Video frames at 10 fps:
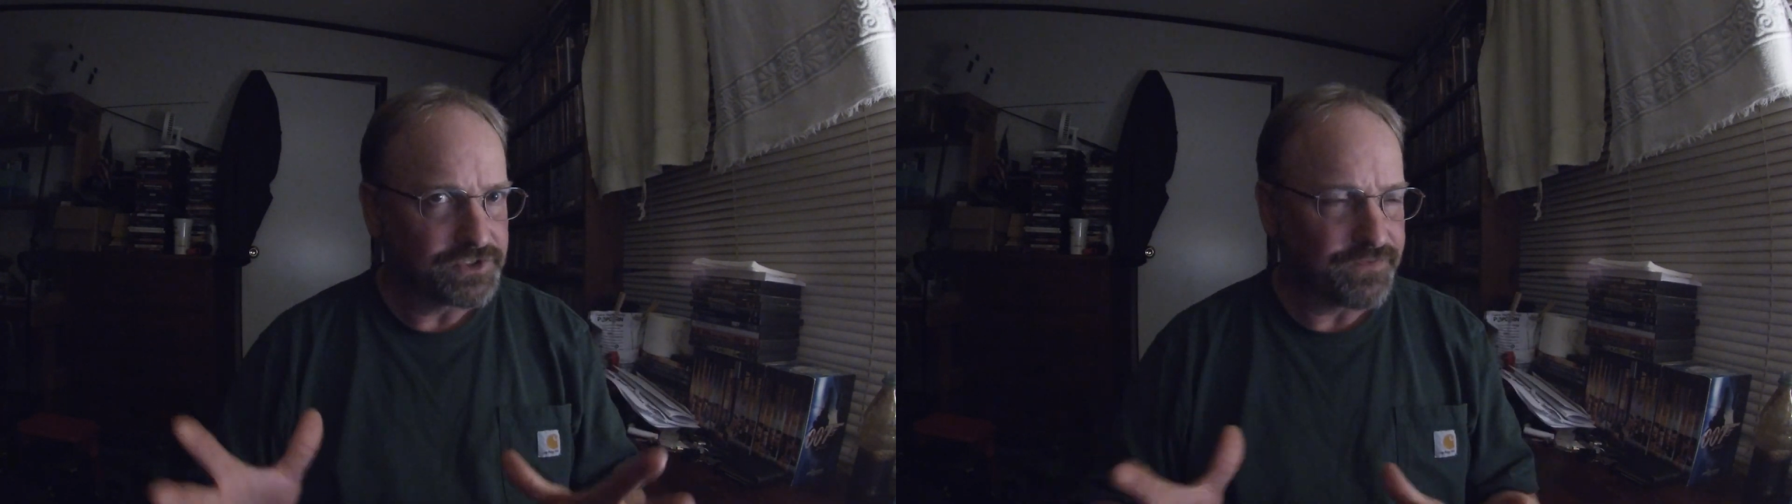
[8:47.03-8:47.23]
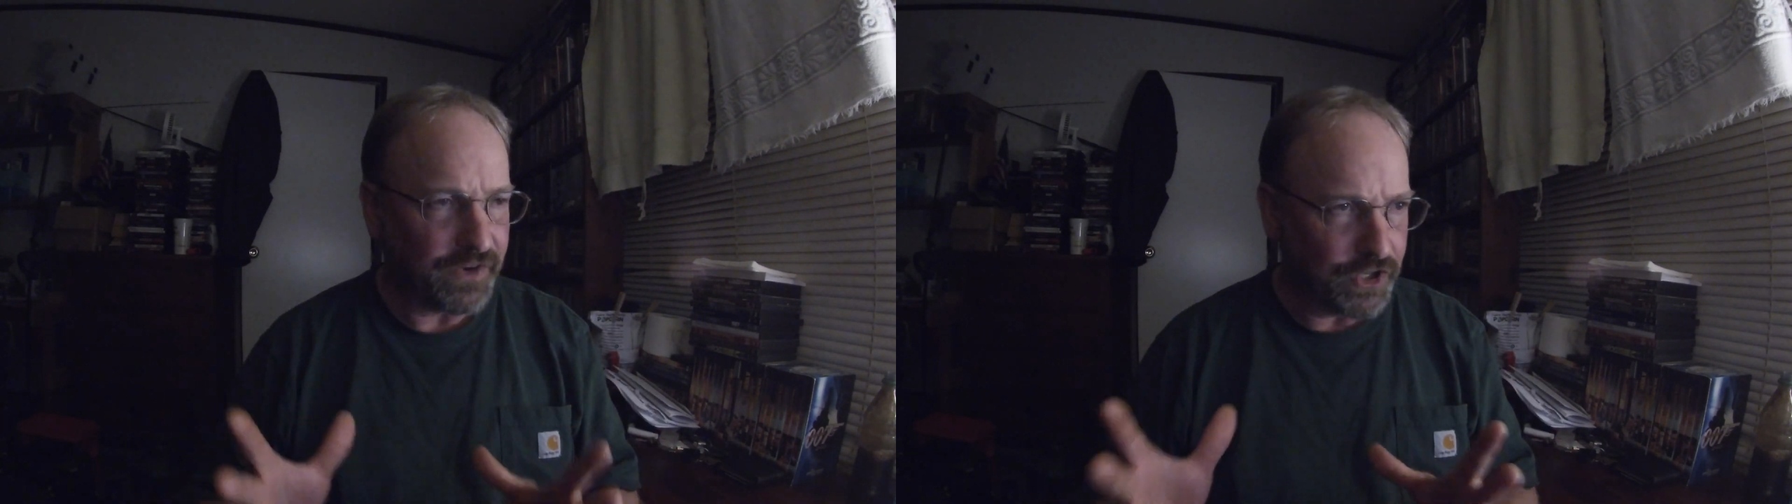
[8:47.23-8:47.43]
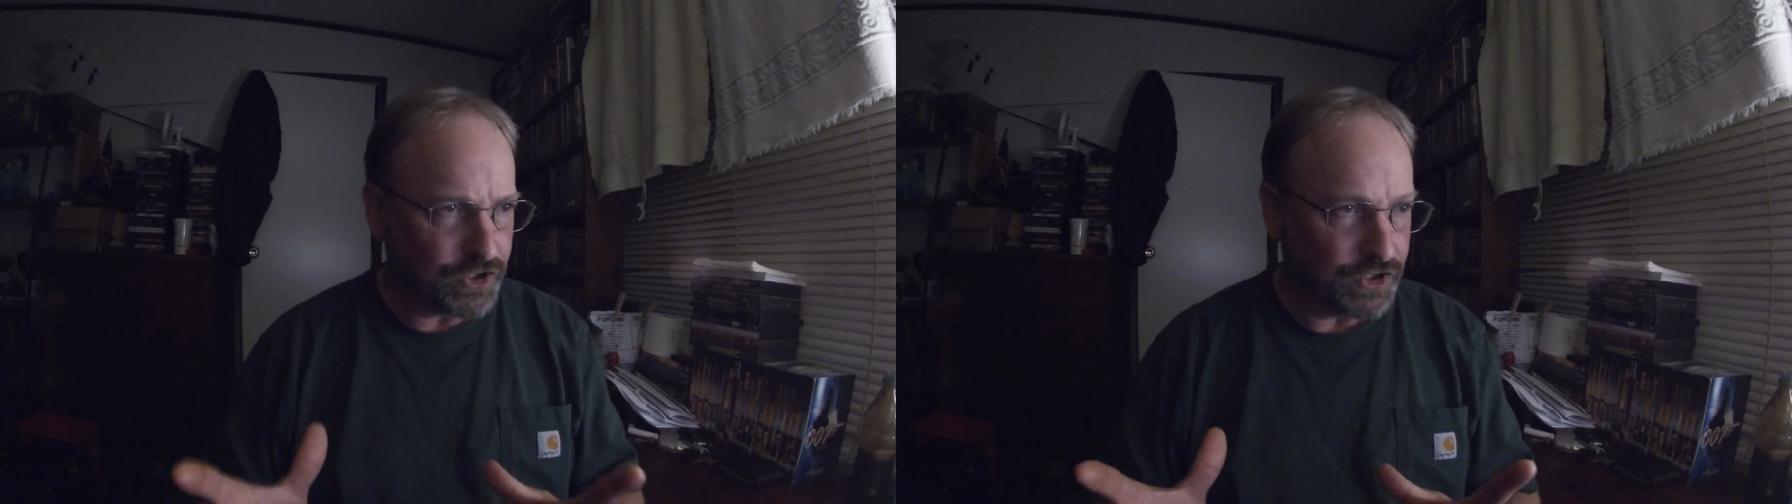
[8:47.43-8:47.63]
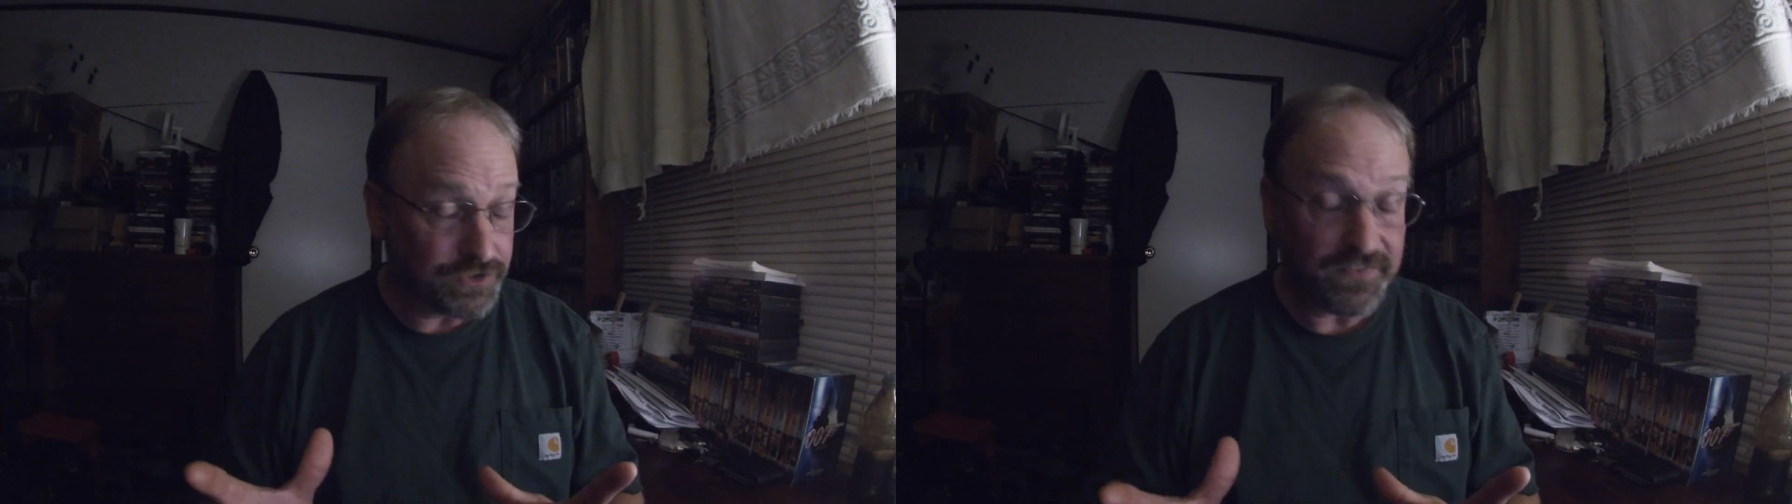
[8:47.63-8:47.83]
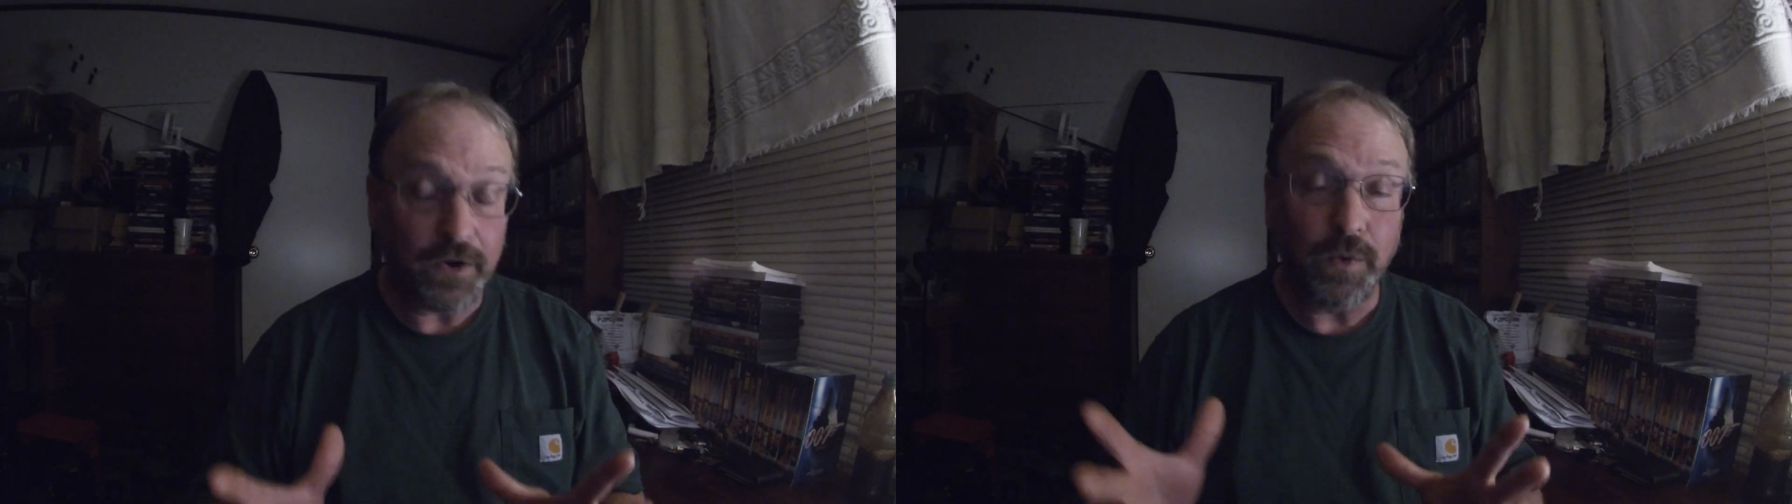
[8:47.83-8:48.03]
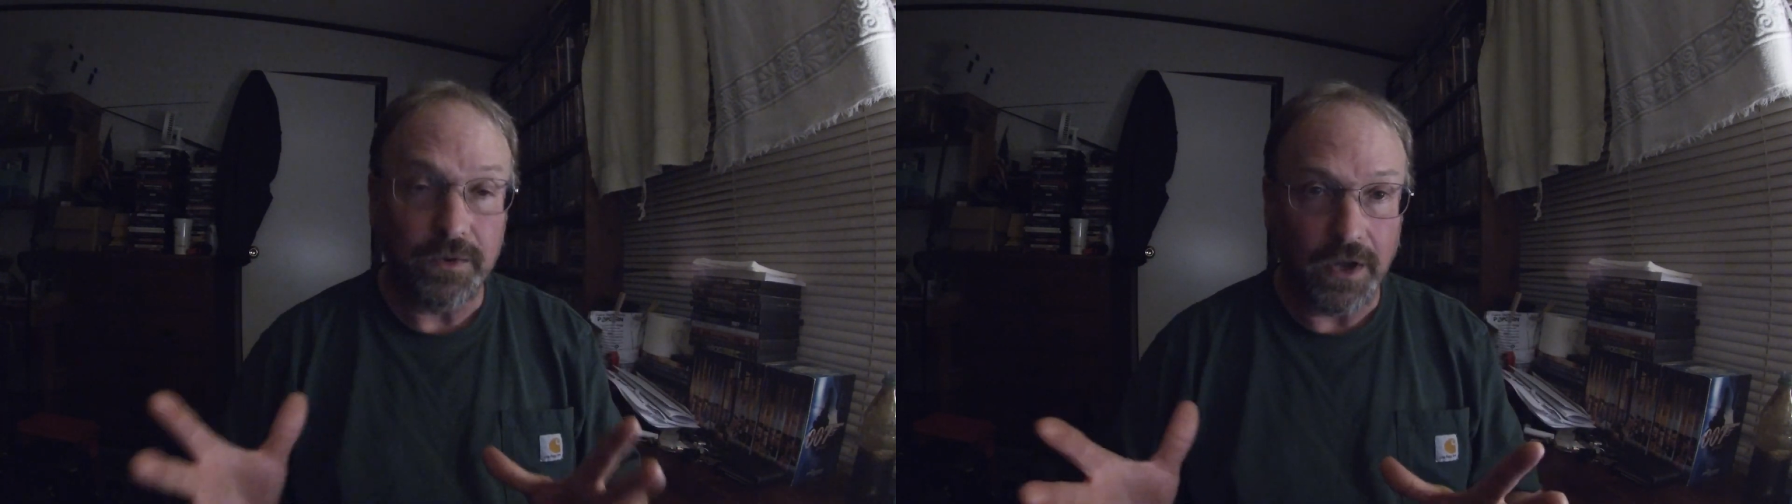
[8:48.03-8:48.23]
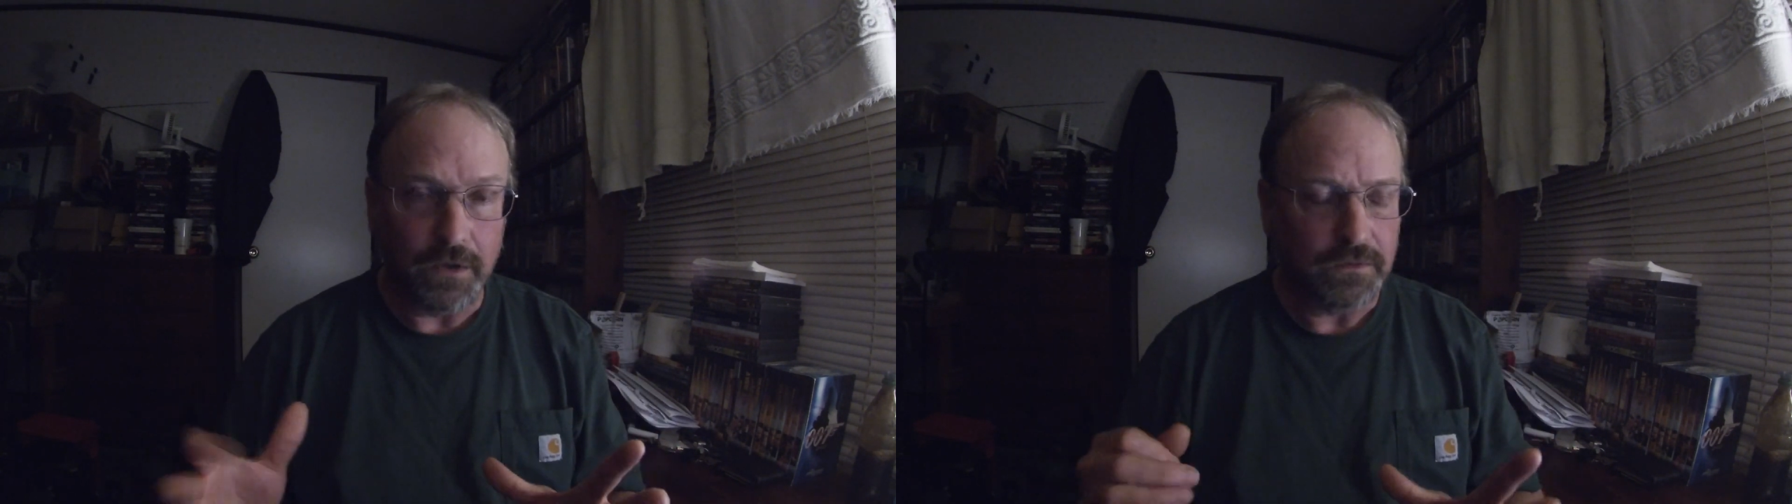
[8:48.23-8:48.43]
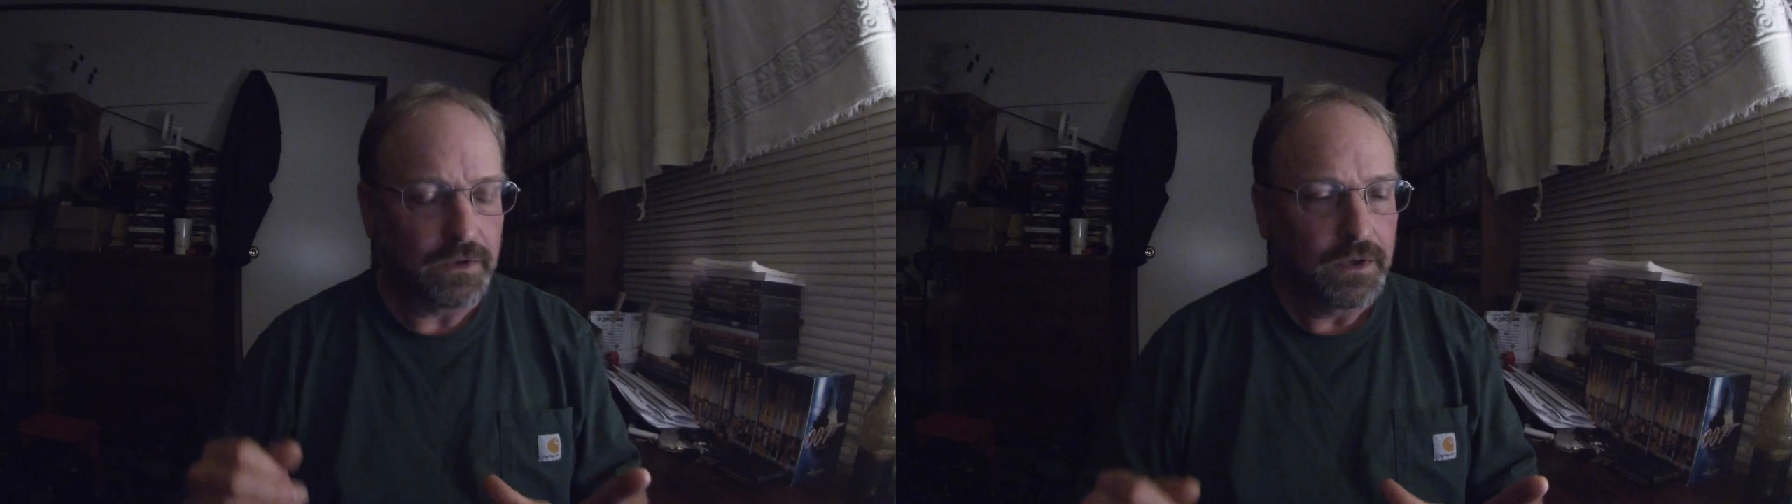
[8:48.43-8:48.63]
It's very good. It's very well known.